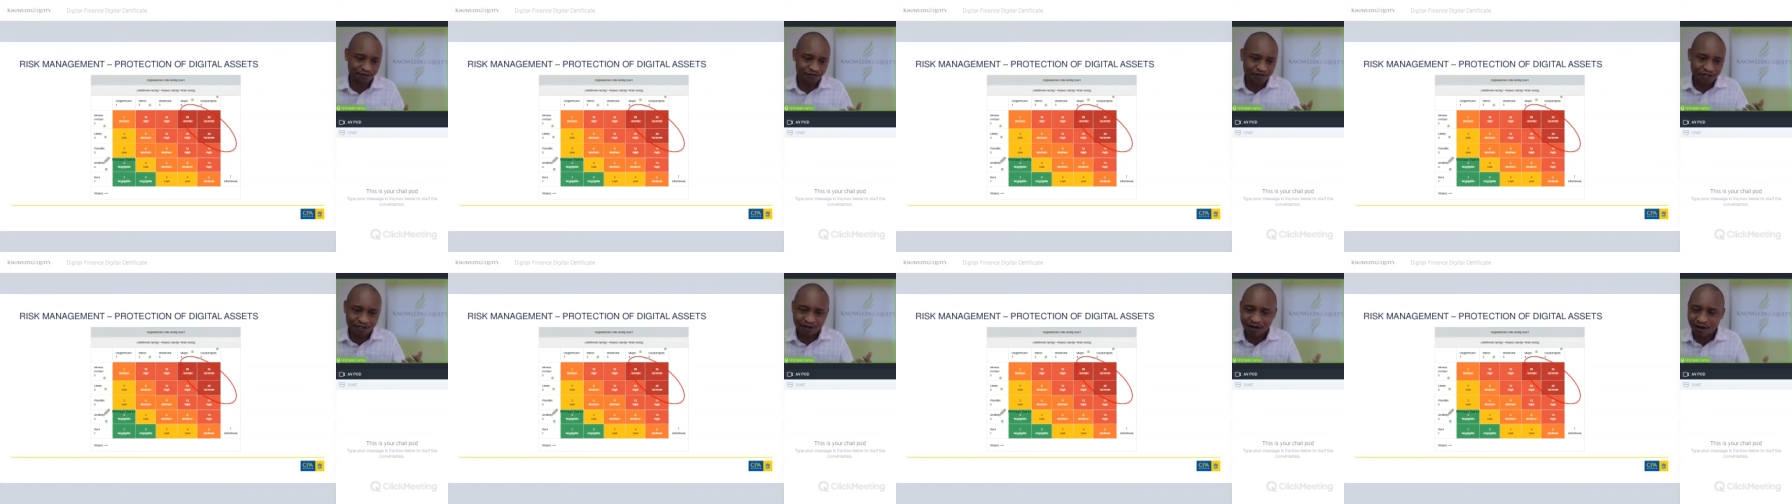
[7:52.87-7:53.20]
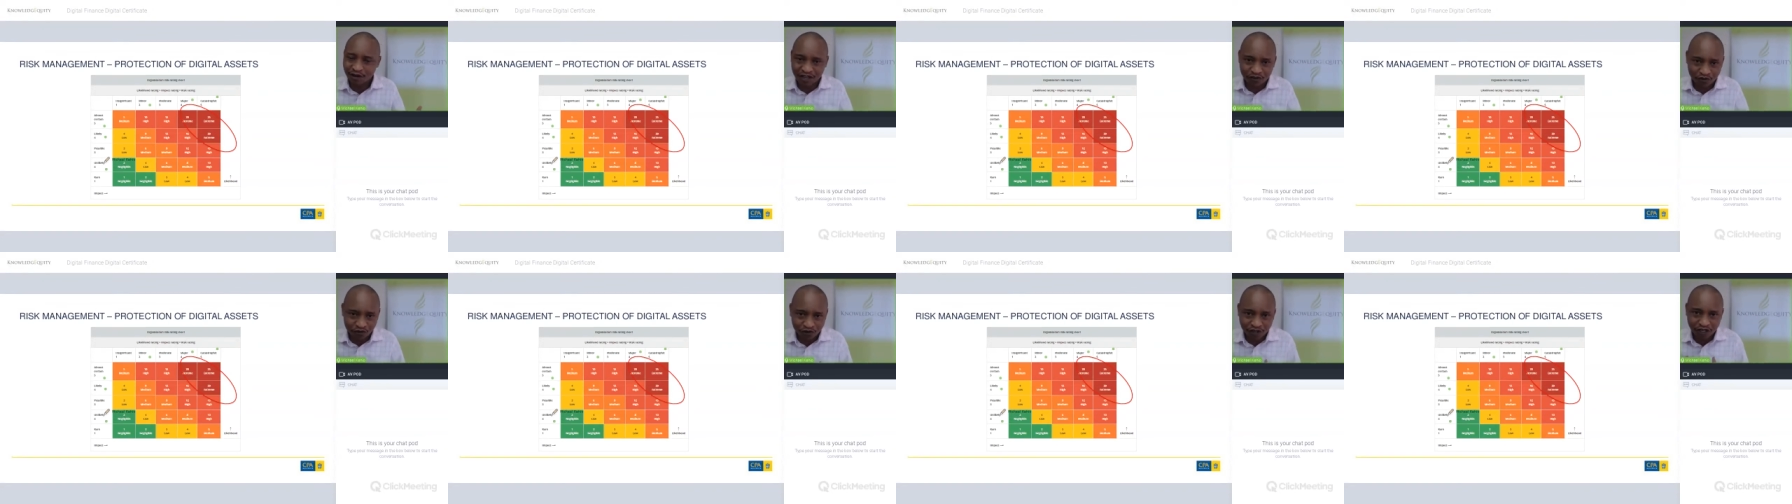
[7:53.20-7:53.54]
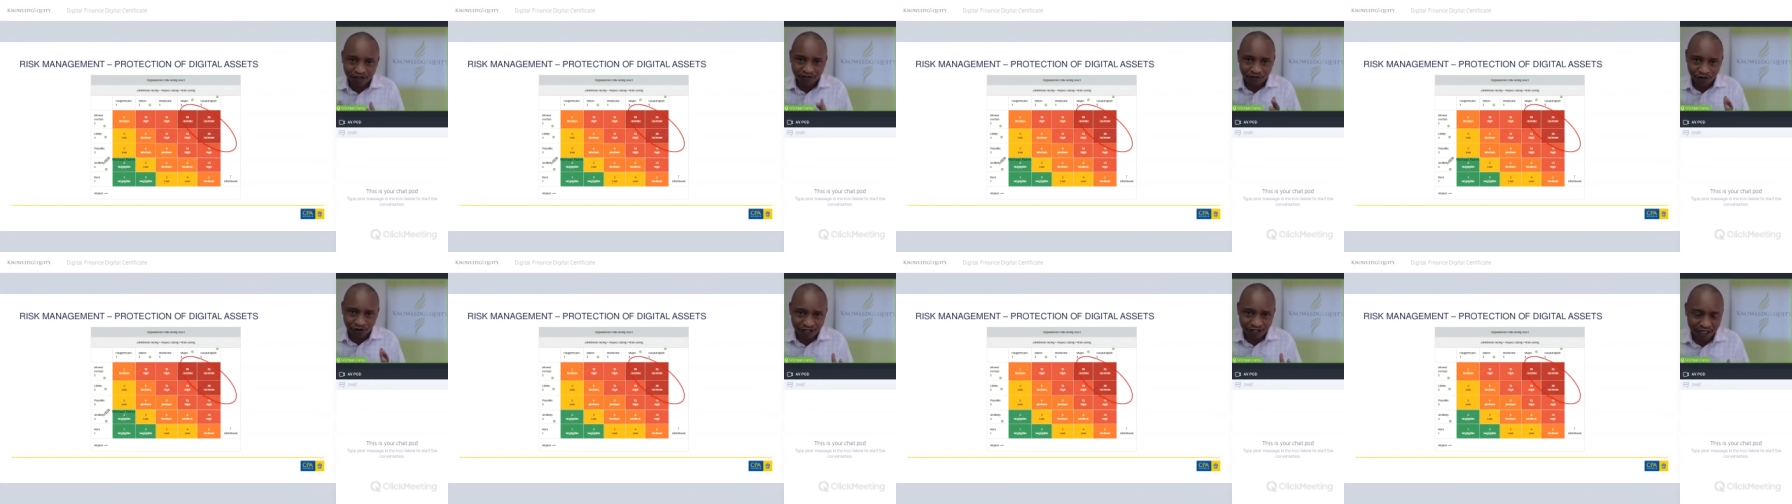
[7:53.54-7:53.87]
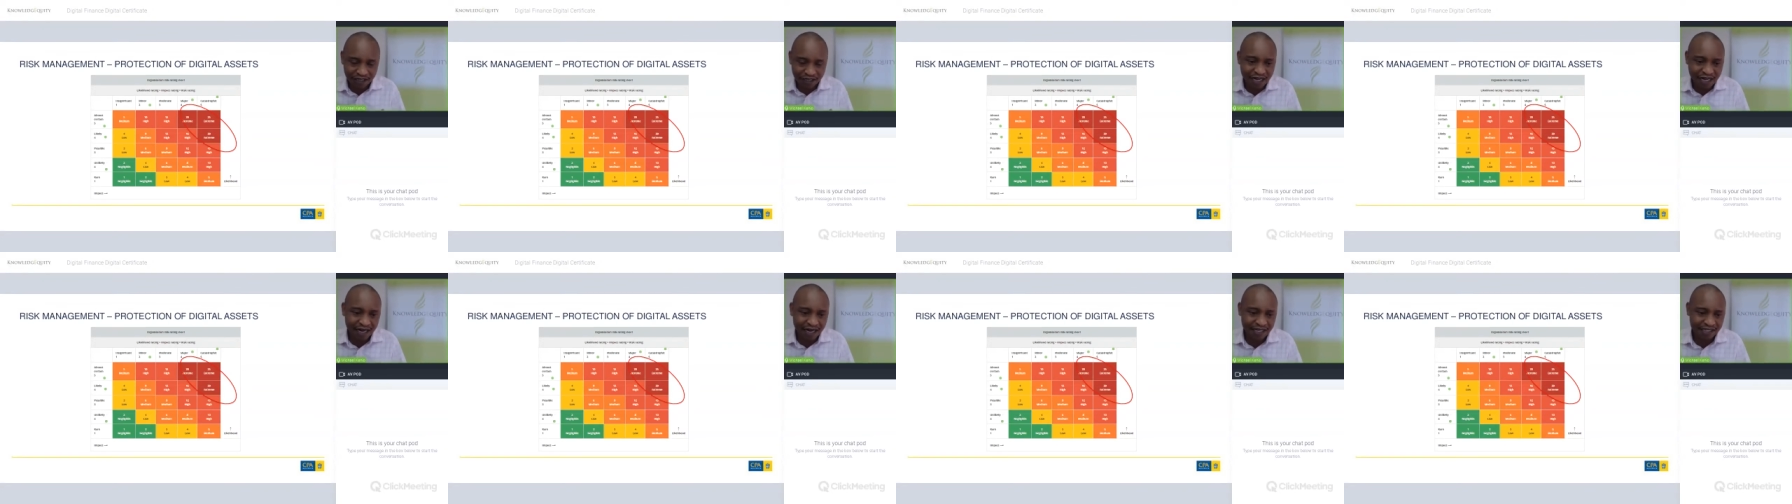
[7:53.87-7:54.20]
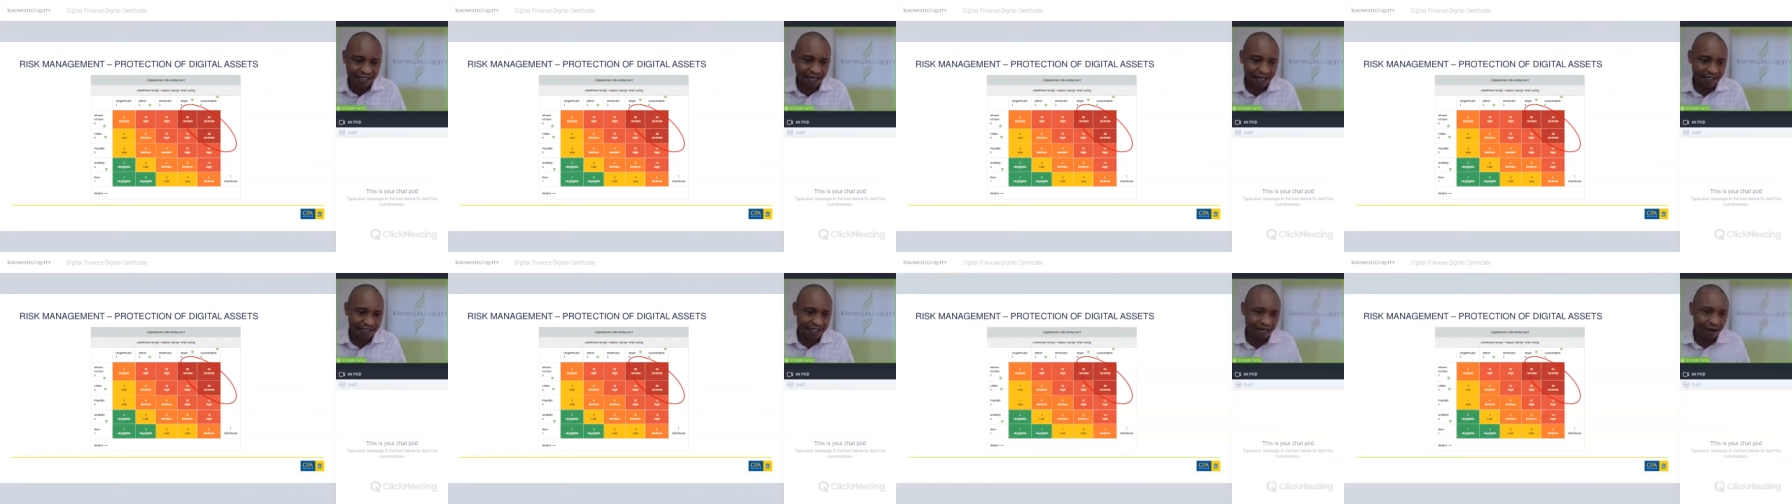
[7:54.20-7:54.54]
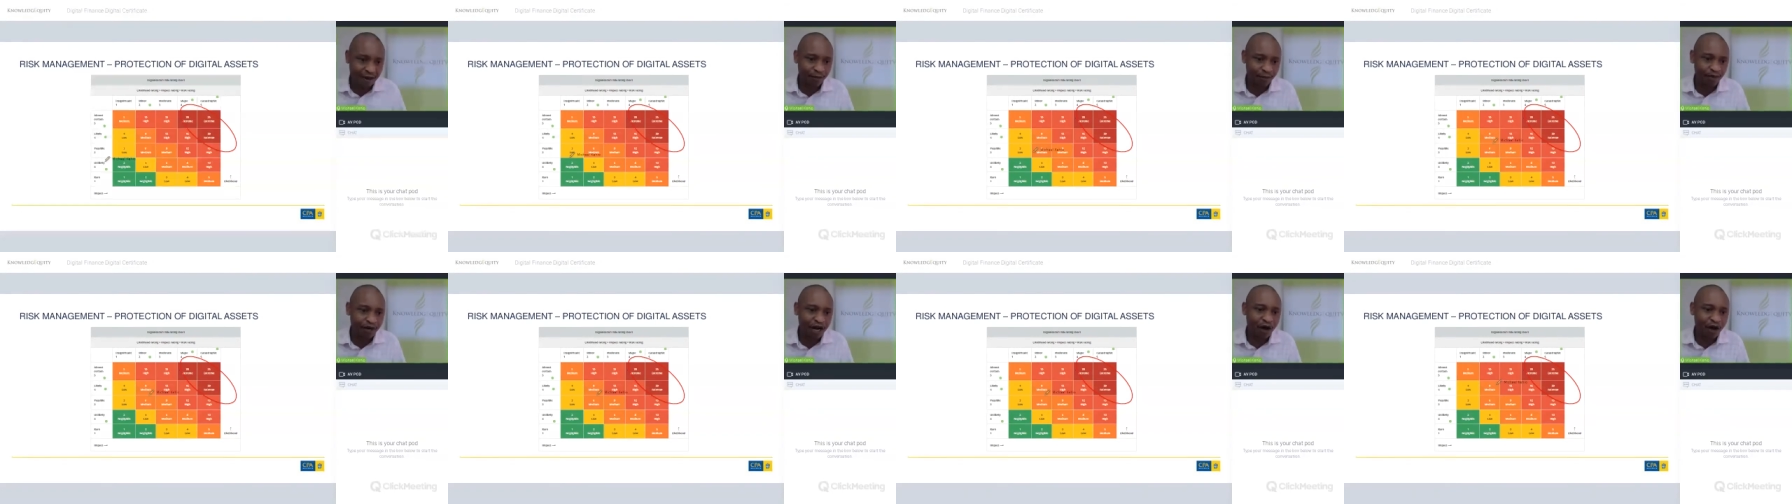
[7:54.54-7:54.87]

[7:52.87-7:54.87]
So if we take that as an example.